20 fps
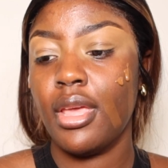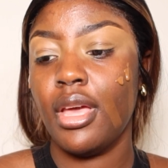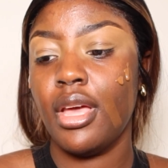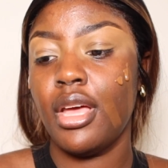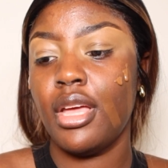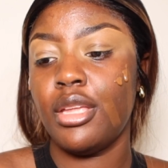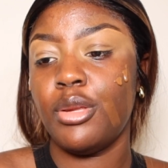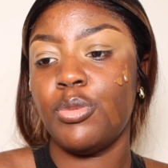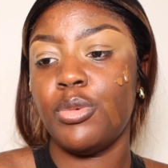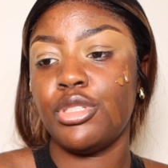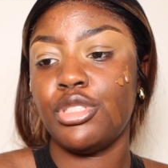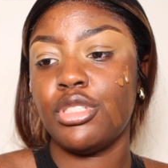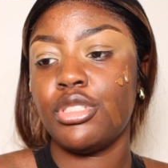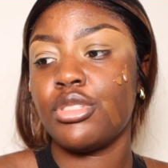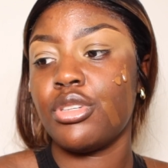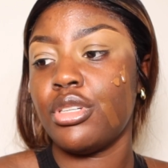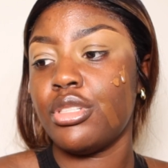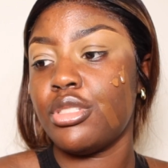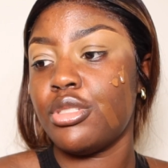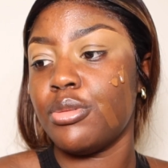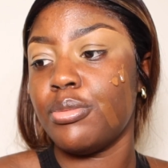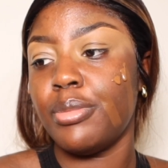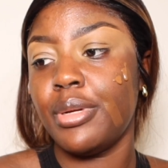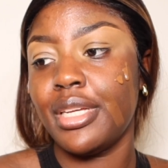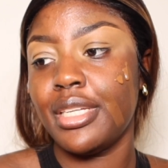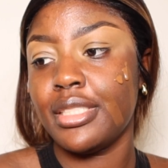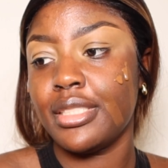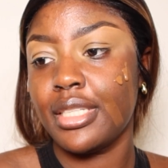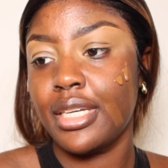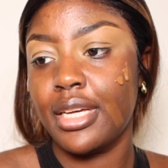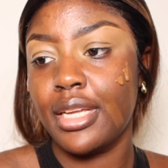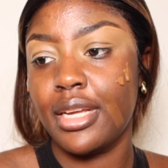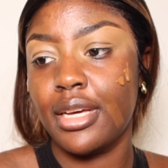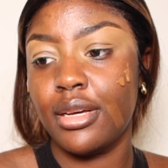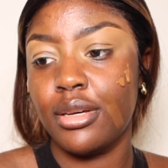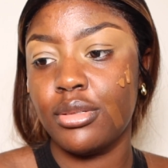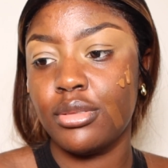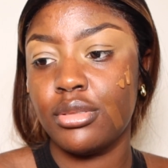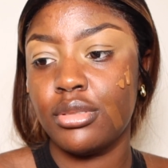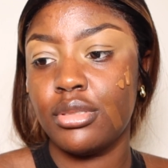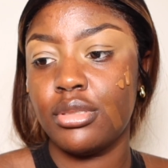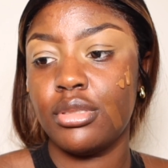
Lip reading: And we're just going to blend that out.